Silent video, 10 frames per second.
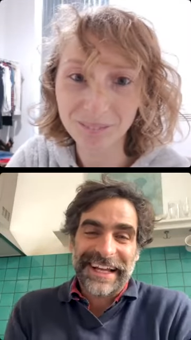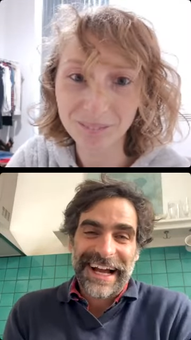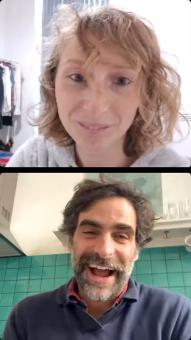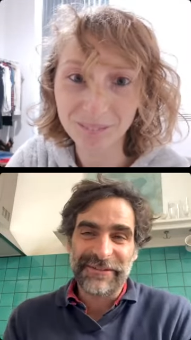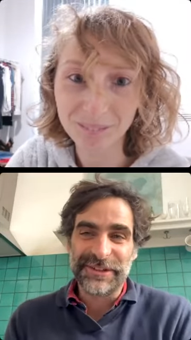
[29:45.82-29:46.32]
Speaker 1: I
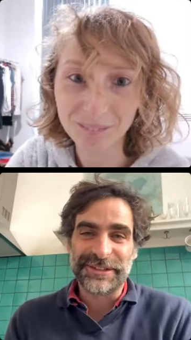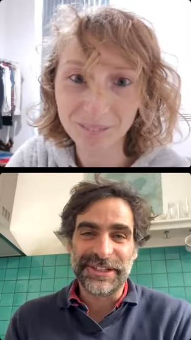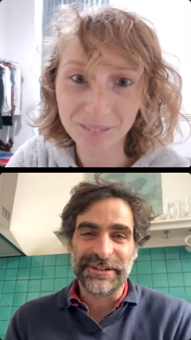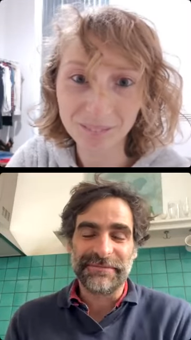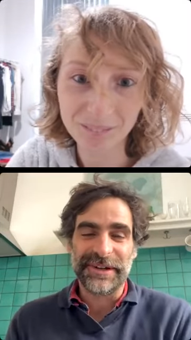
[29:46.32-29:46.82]
have to say,
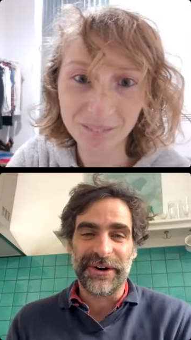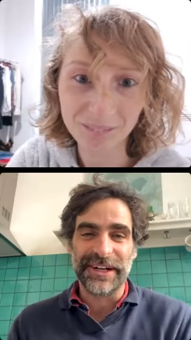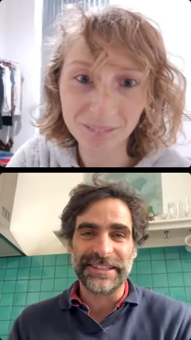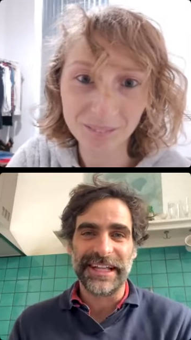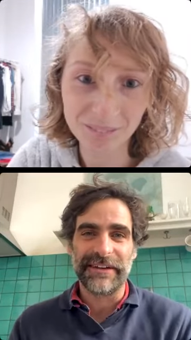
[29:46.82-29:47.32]

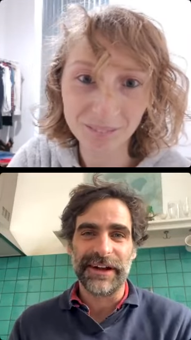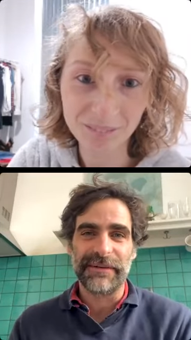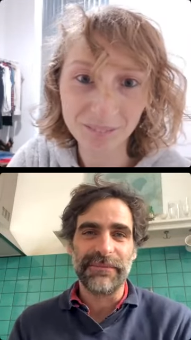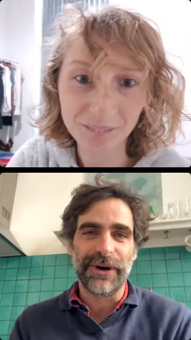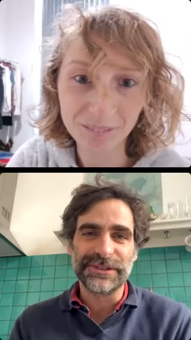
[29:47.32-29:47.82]
honestly, I have
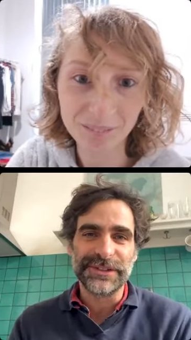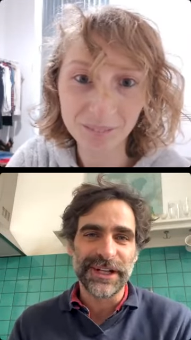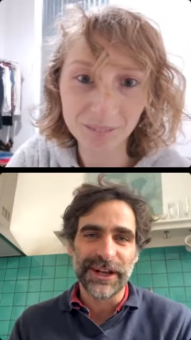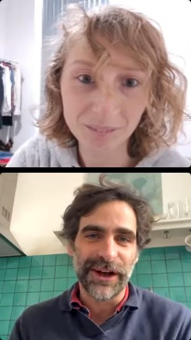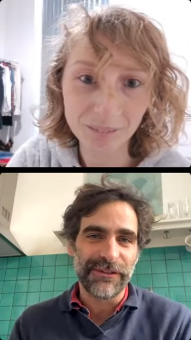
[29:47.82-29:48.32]
most
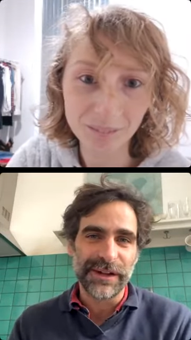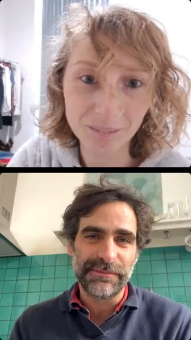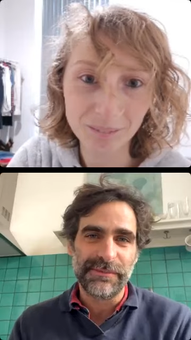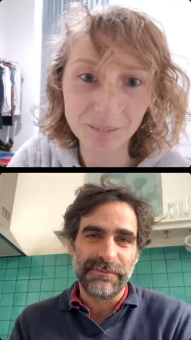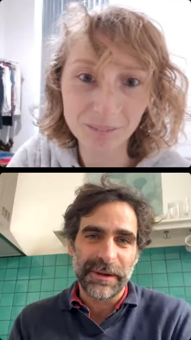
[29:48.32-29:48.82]
lovely
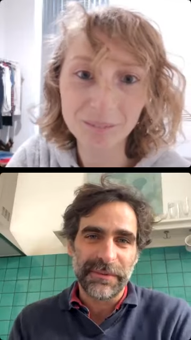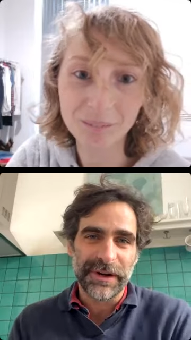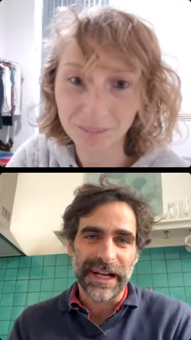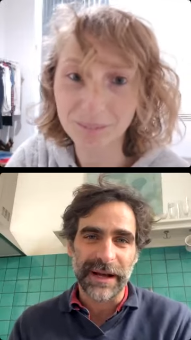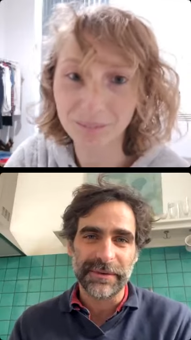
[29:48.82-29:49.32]
people
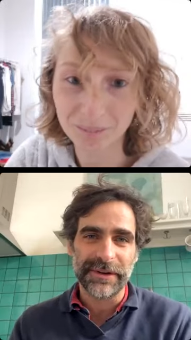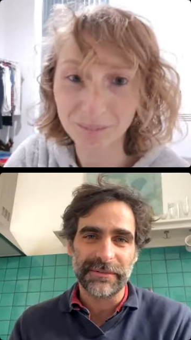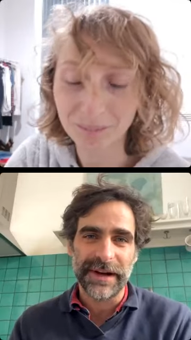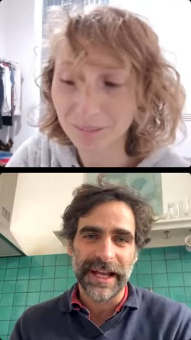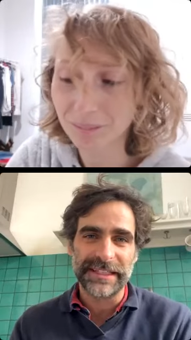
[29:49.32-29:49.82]
coming on
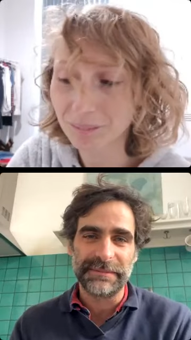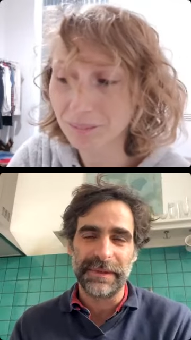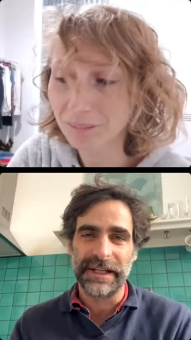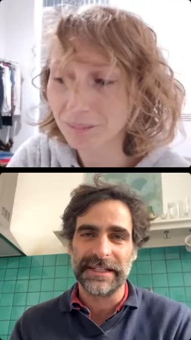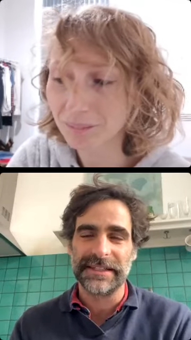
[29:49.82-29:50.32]
my
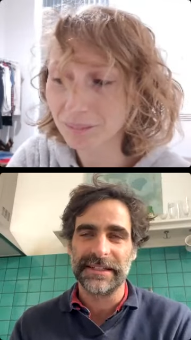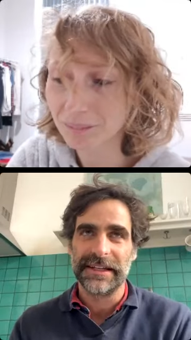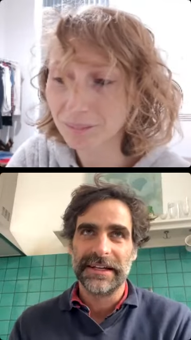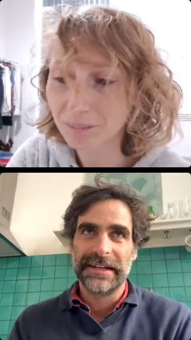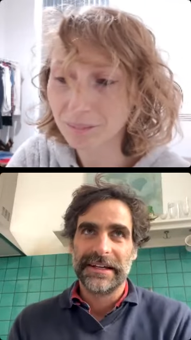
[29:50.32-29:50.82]
experience.
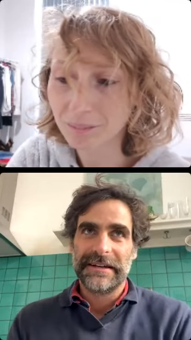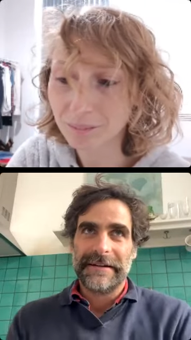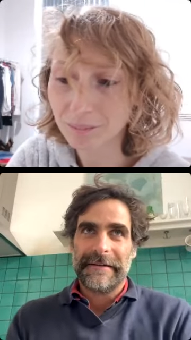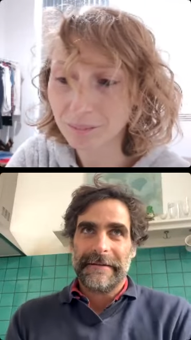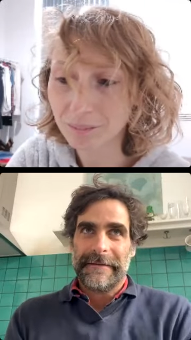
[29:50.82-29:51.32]

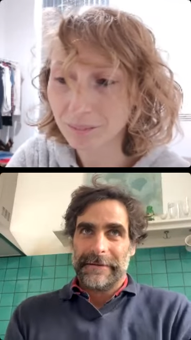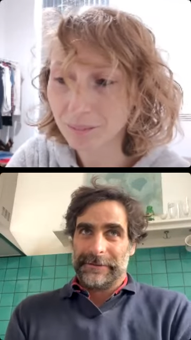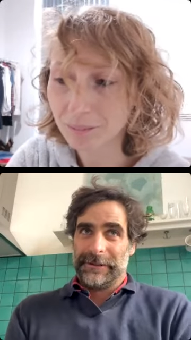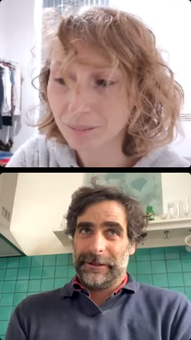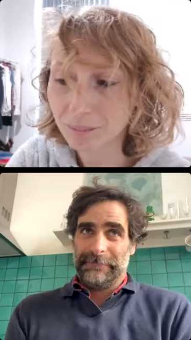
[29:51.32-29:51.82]

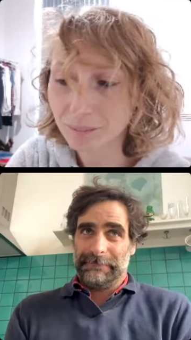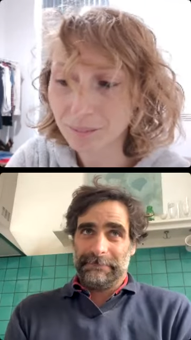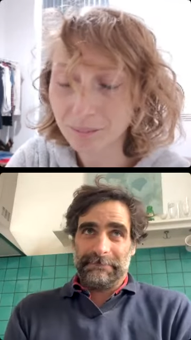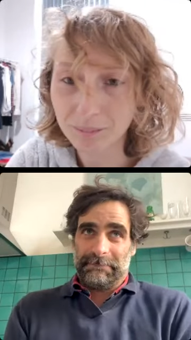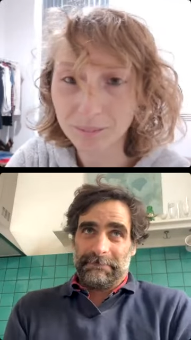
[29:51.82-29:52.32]
So
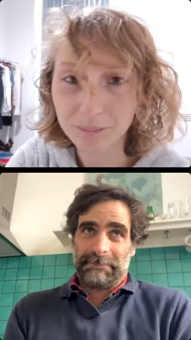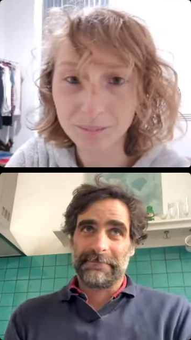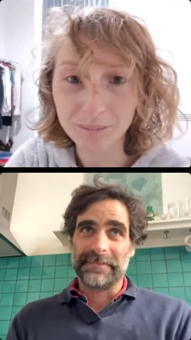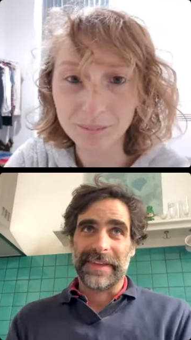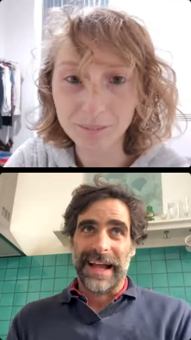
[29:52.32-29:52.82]

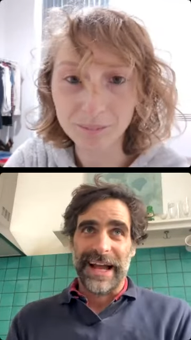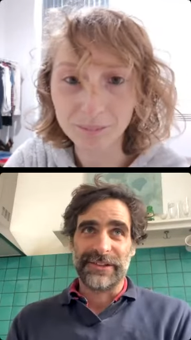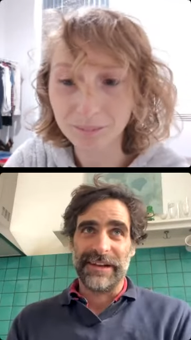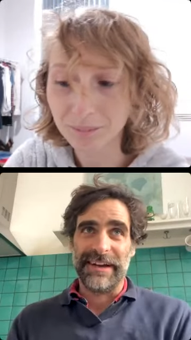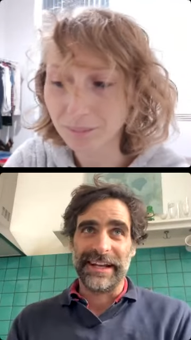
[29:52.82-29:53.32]
I don't
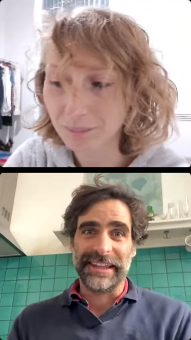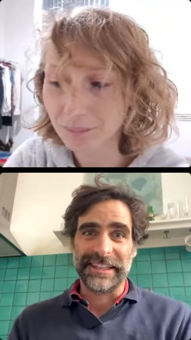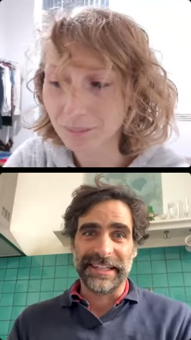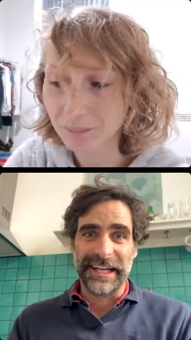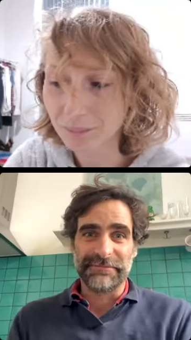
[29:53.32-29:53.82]
have anything
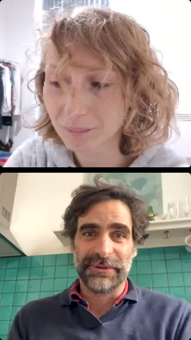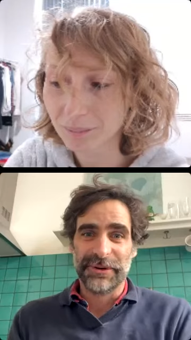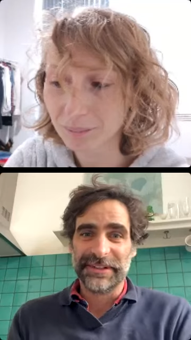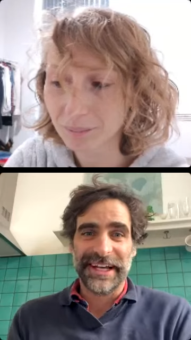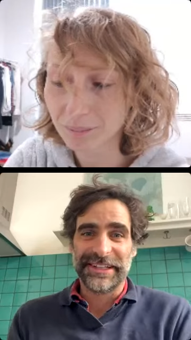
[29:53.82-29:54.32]
that I
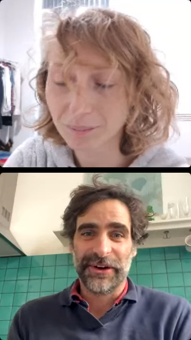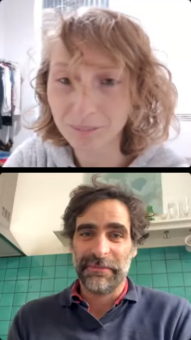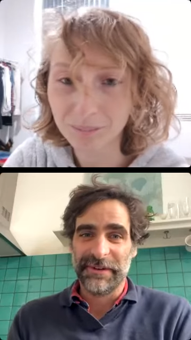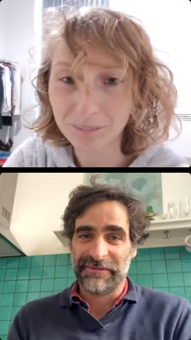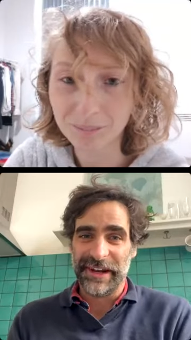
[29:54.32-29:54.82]
bought. They've all
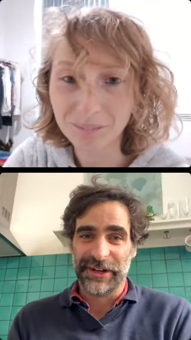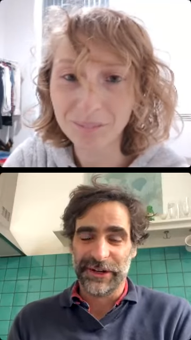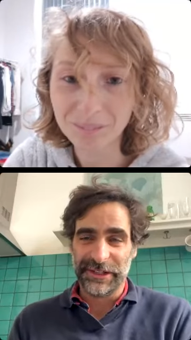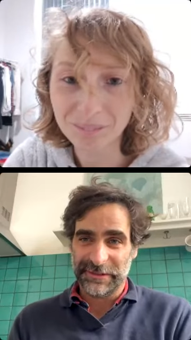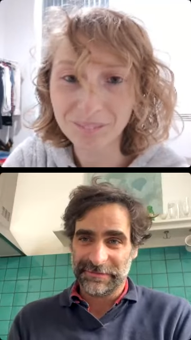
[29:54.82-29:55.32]
been very
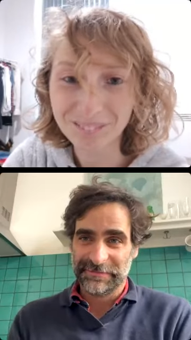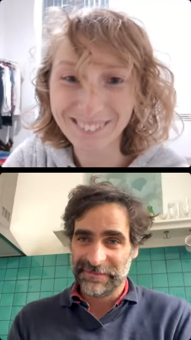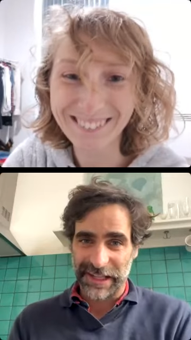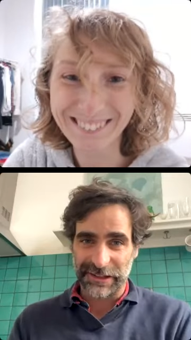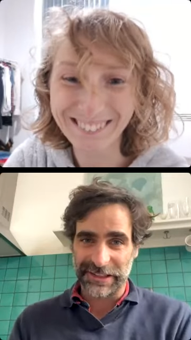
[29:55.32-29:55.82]
good. I
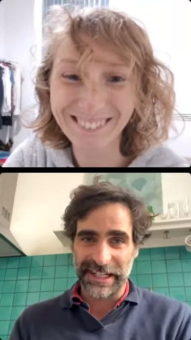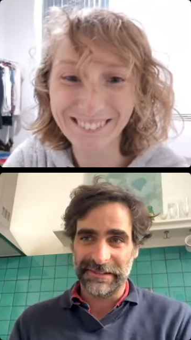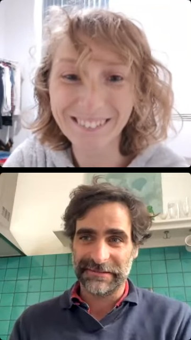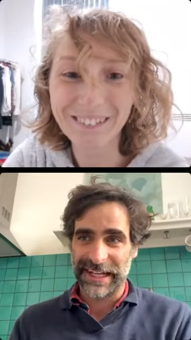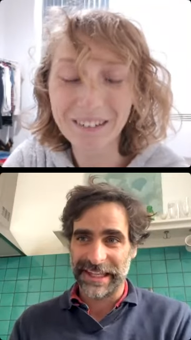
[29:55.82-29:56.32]
have to say,
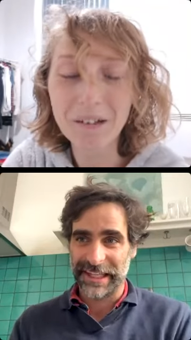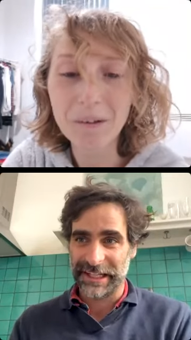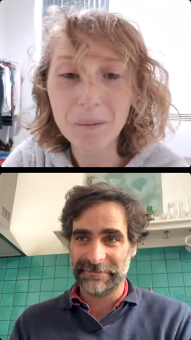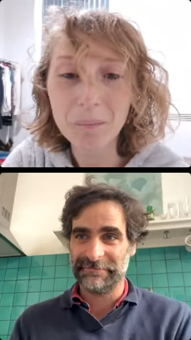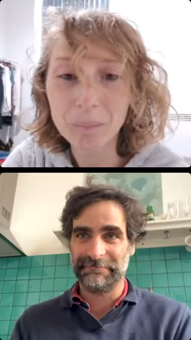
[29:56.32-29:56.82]
nothing.